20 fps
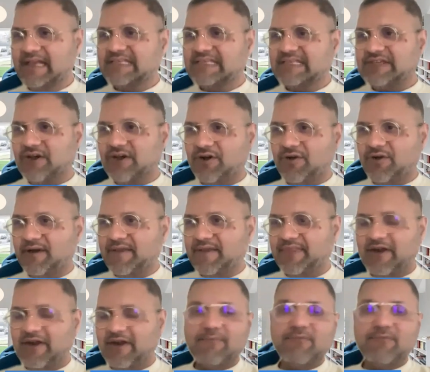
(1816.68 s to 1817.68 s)
So
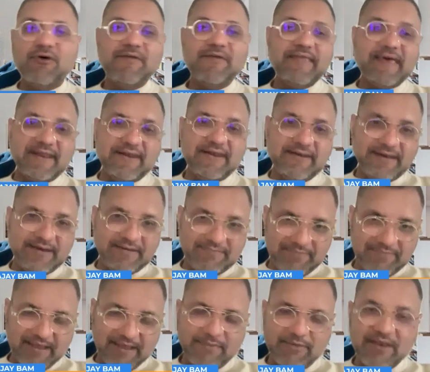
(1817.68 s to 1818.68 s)
there are more than,
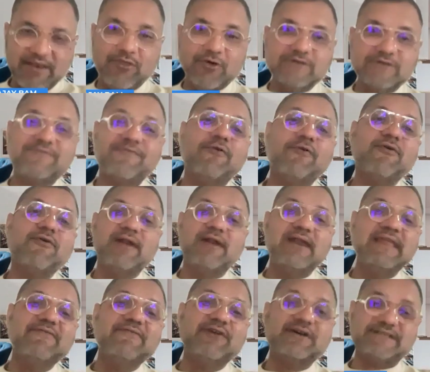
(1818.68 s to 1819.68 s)
those 4
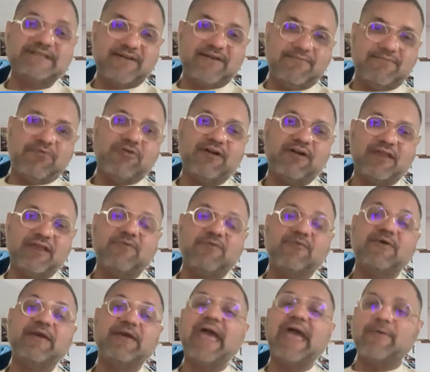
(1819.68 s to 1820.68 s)
levers are important.
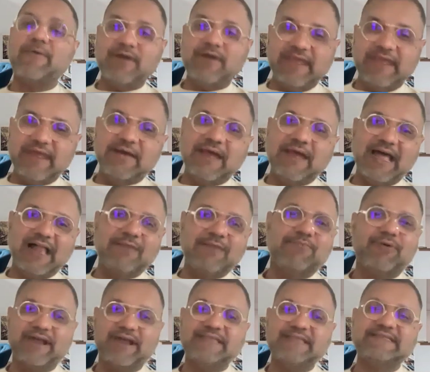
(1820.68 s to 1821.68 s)
We help
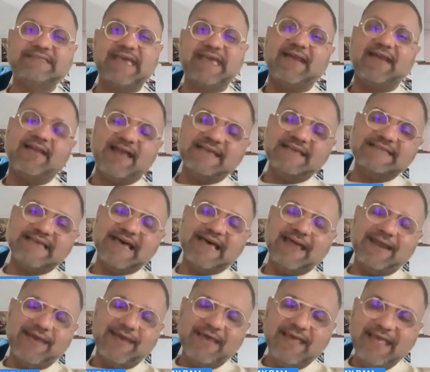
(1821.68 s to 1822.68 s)
brands analyze
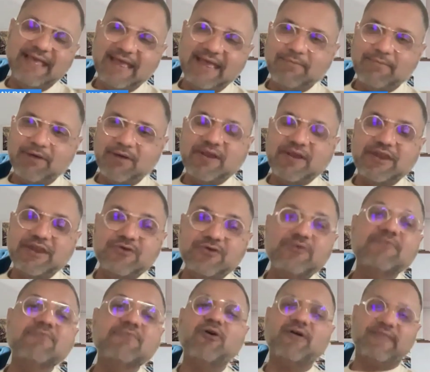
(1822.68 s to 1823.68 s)
that, but we
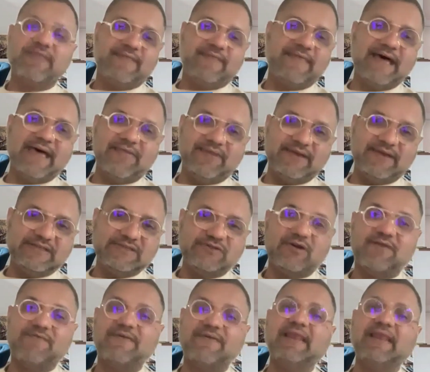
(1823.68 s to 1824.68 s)
do more than that. There's
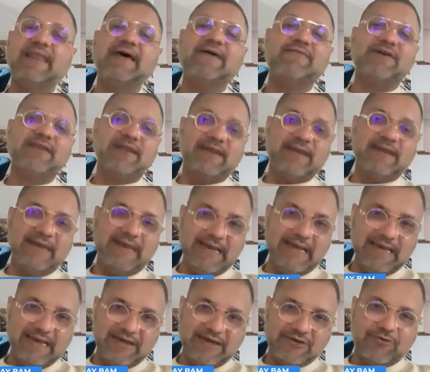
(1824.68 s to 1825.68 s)
sort of 11
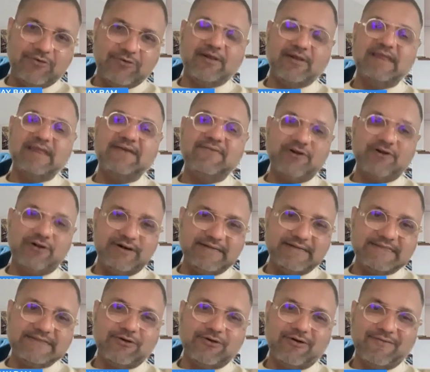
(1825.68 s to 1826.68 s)
total
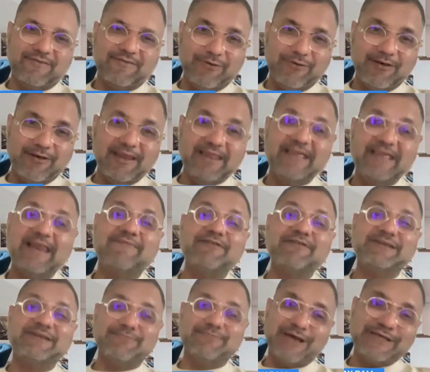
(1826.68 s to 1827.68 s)
levers, or if you will,
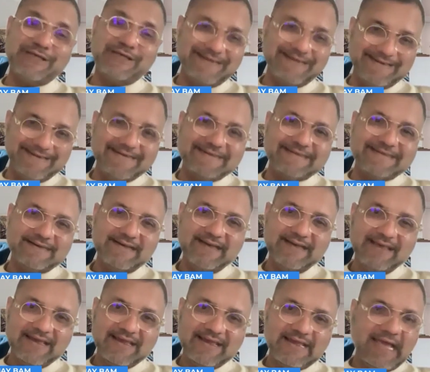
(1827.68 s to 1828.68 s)
11 dimensions
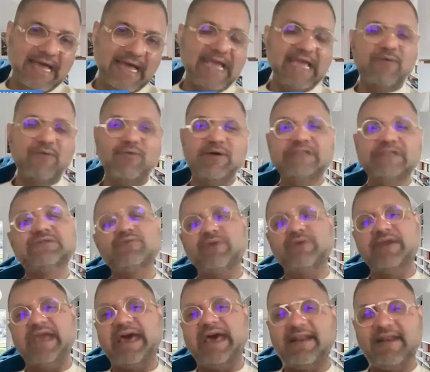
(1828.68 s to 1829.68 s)
in which
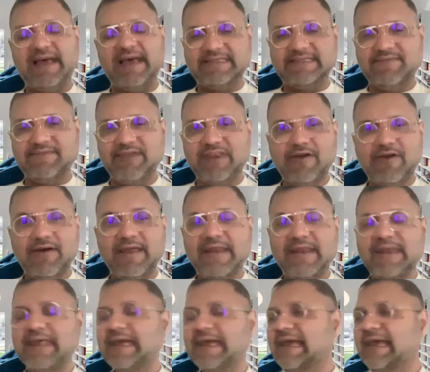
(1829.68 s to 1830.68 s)
we analyze a video.
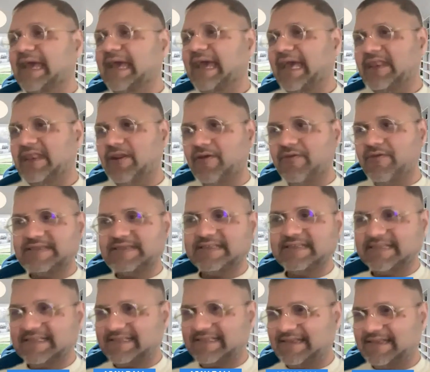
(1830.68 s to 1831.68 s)
And this
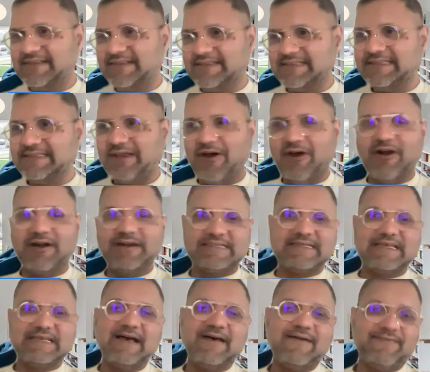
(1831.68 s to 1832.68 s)
is hard
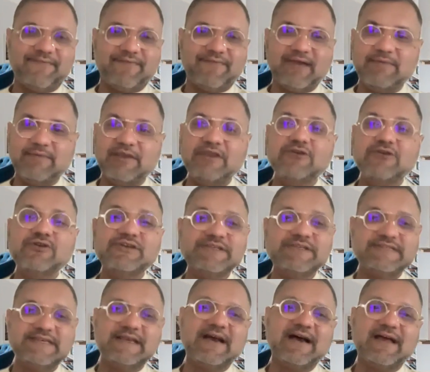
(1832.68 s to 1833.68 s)
stuff.
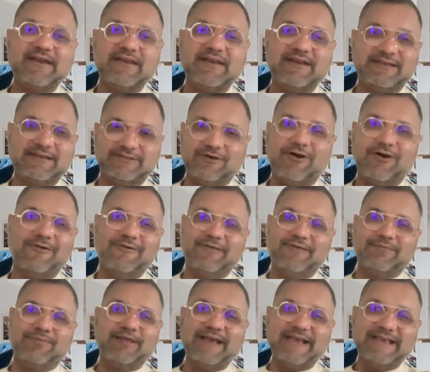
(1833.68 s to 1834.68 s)
UGC content is all over
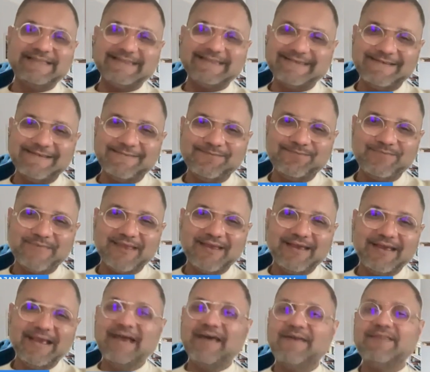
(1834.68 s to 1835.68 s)
the place.
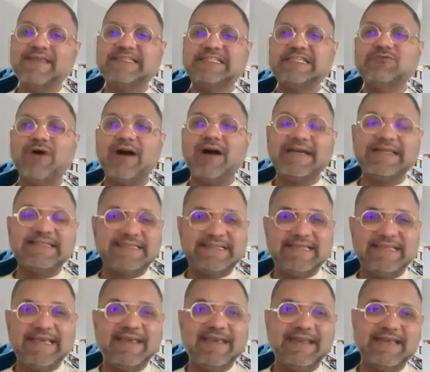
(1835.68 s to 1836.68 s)
This is why it's
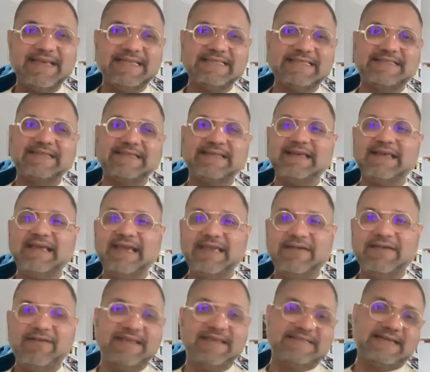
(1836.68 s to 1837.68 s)
taken us,
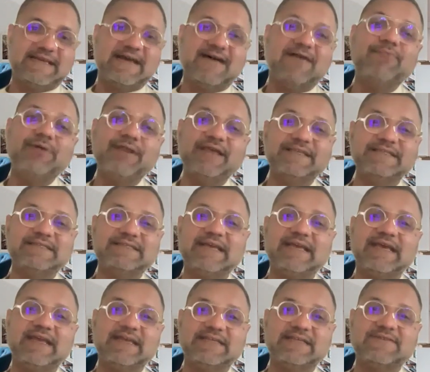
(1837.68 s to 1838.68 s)
even as a company, it's
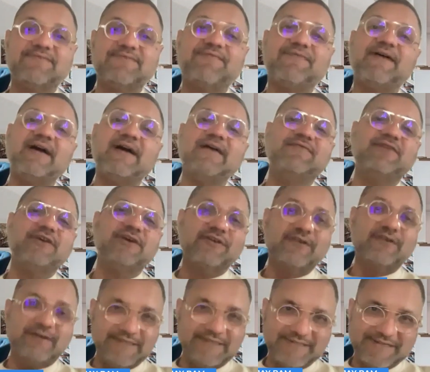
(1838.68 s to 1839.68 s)
taken us 5
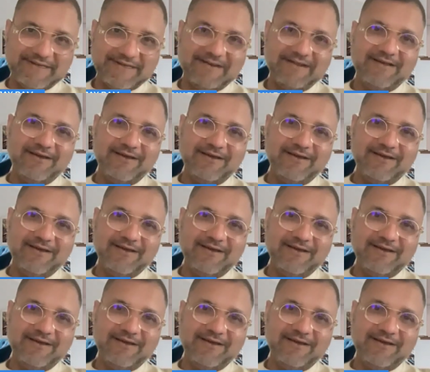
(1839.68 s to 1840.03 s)
years